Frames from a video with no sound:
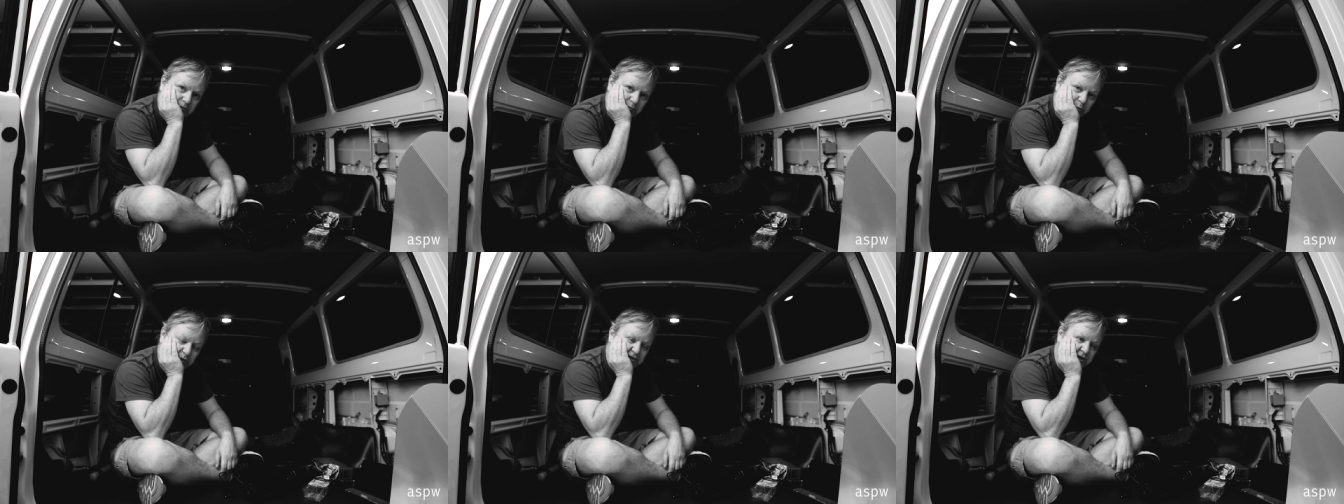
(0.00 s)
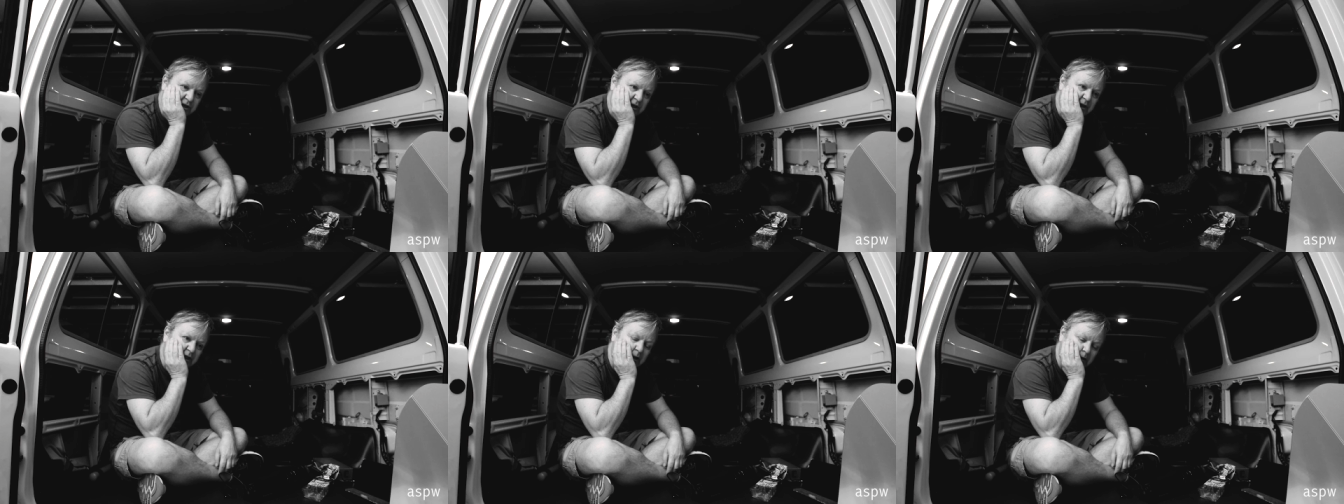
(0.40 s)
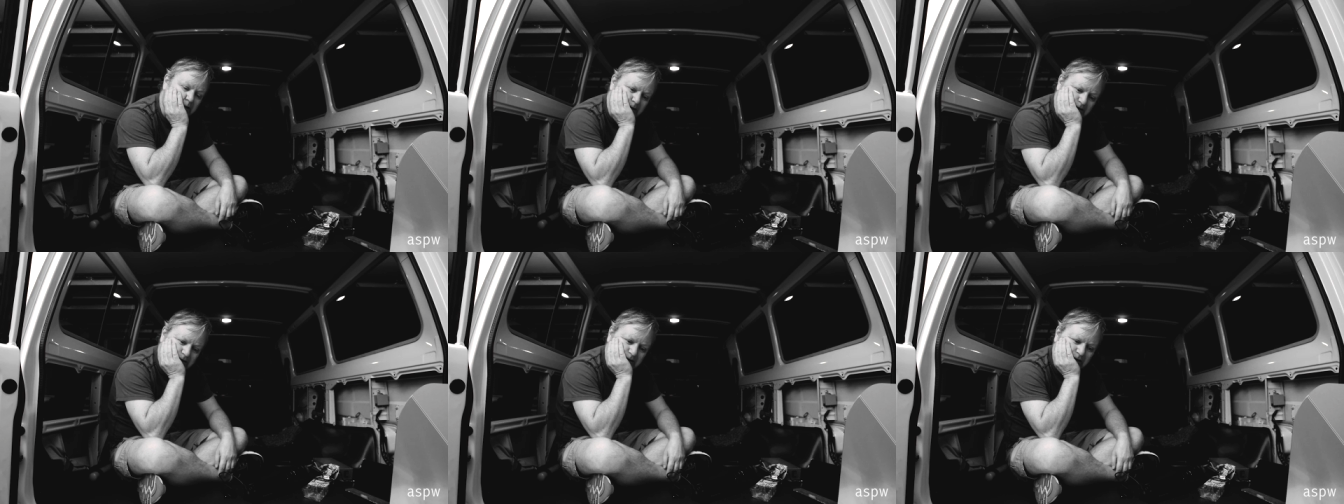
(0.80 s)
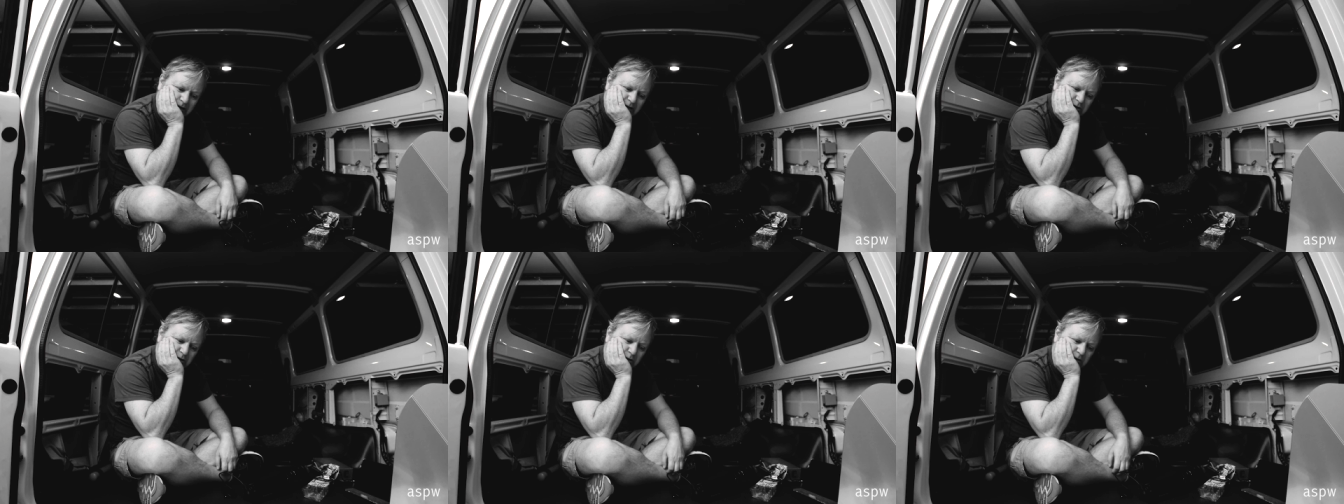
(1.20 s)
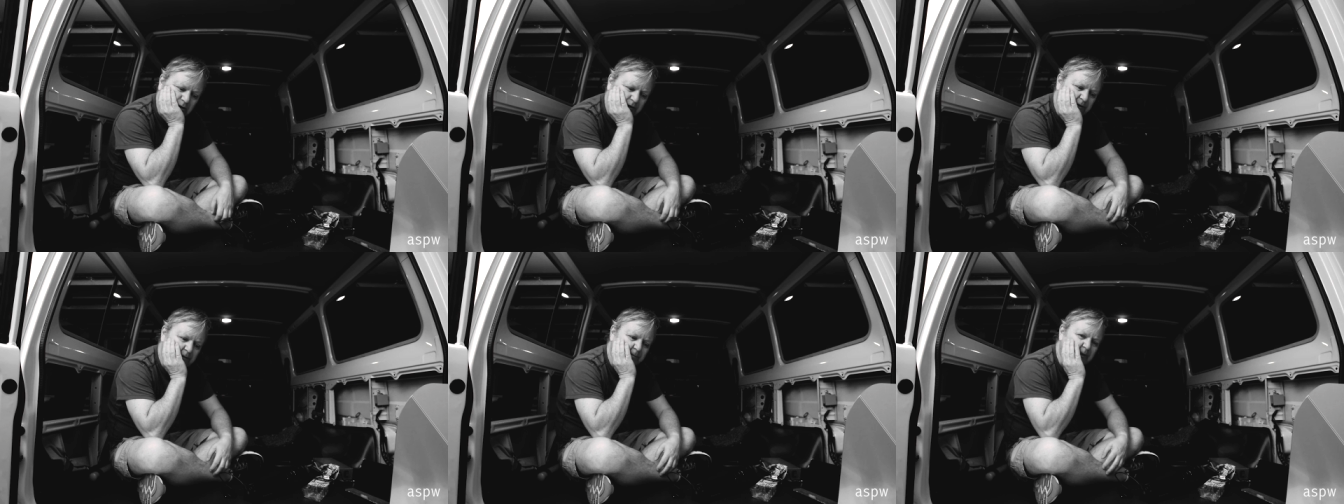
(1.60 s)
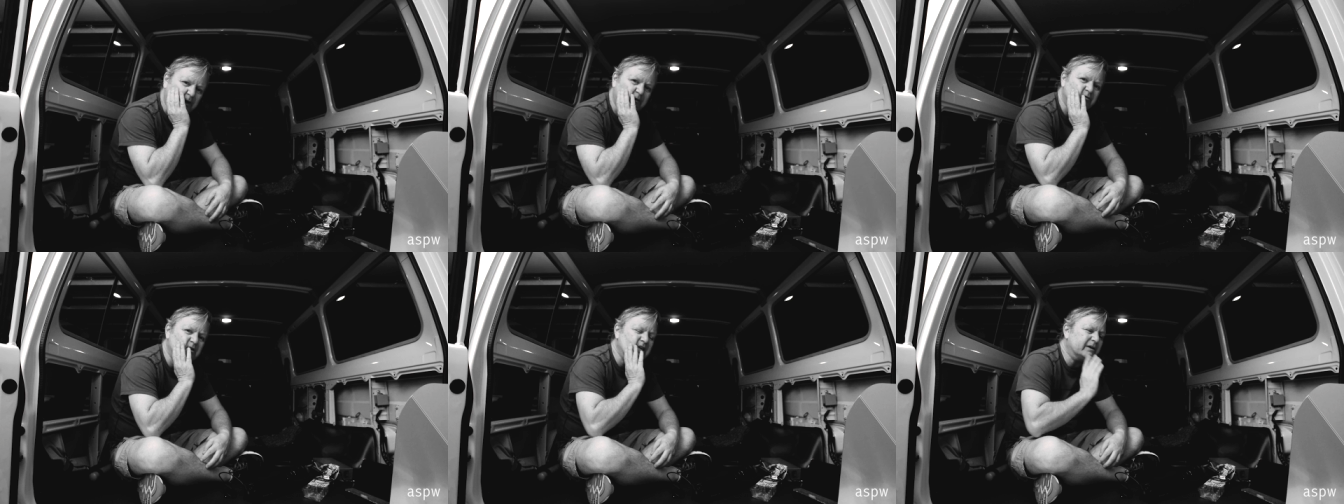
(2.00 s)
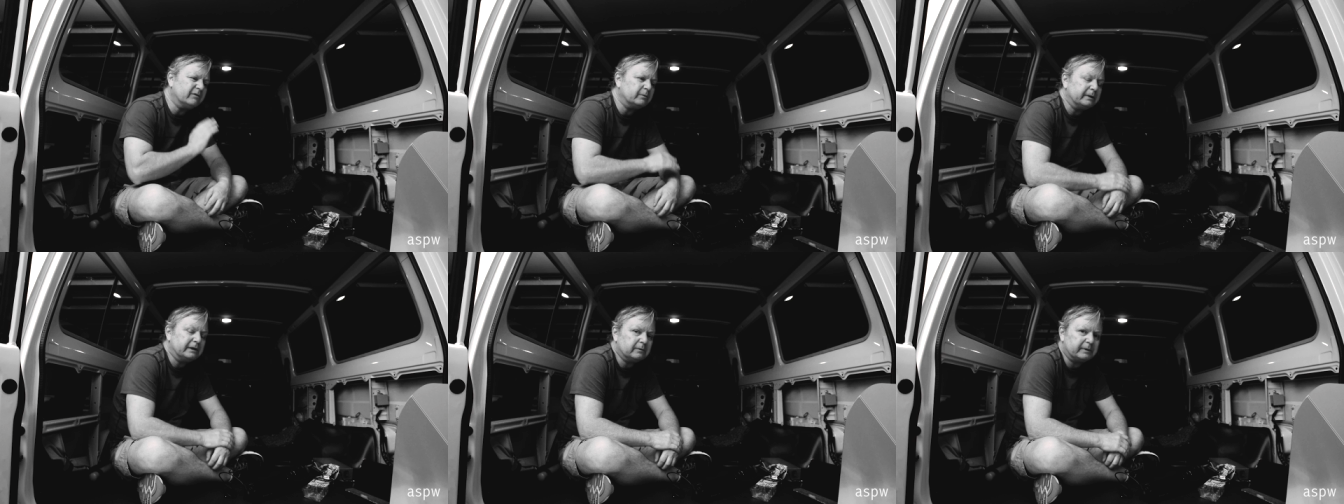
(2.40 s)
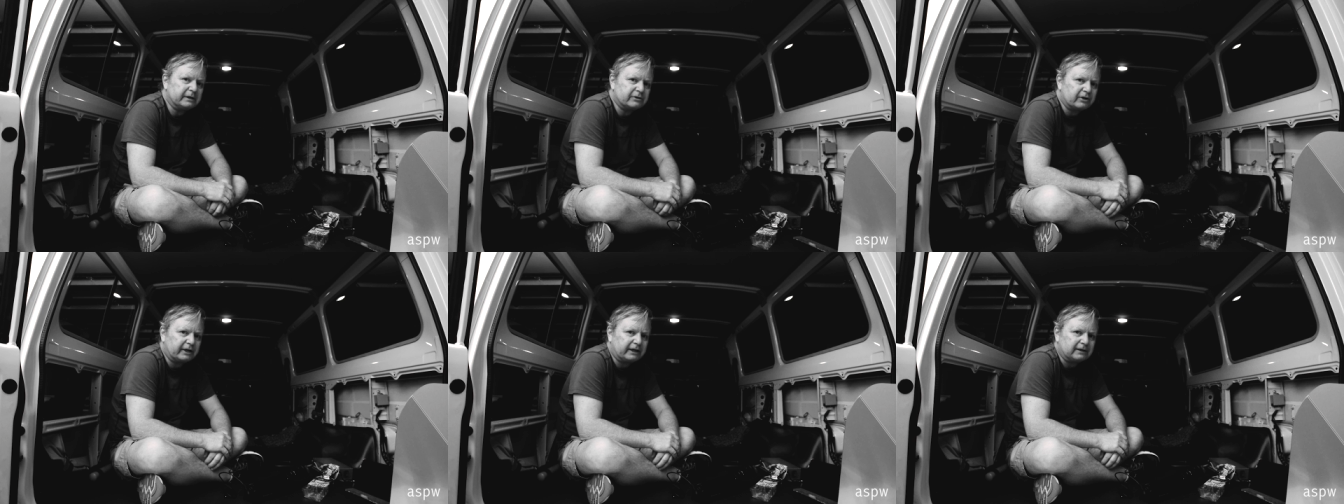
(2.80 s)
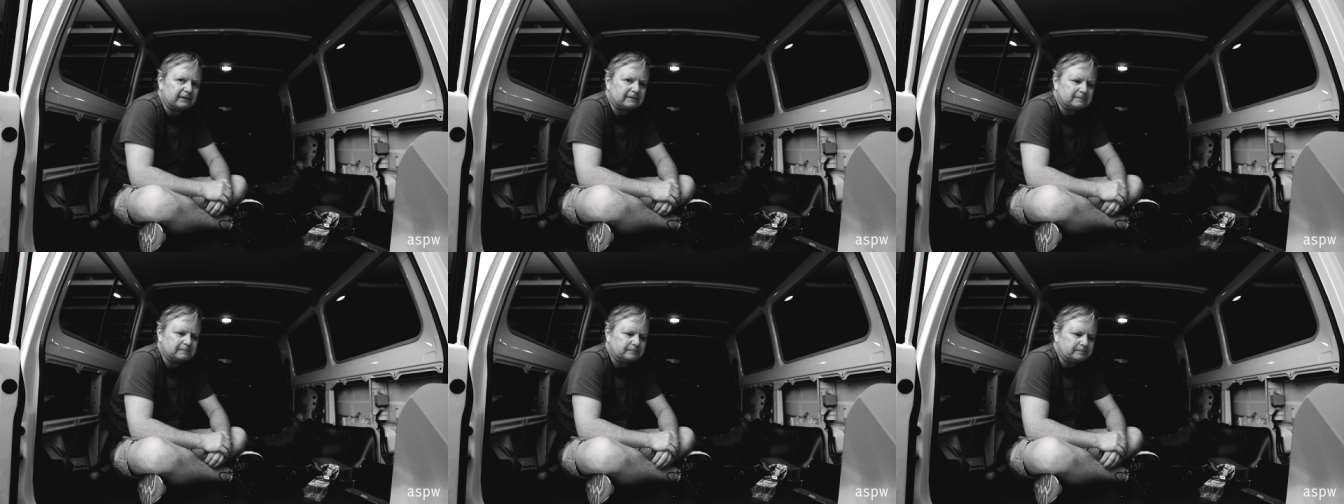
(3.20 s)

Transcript: of whiskey al uh, alcohol. I've never been a big drinker,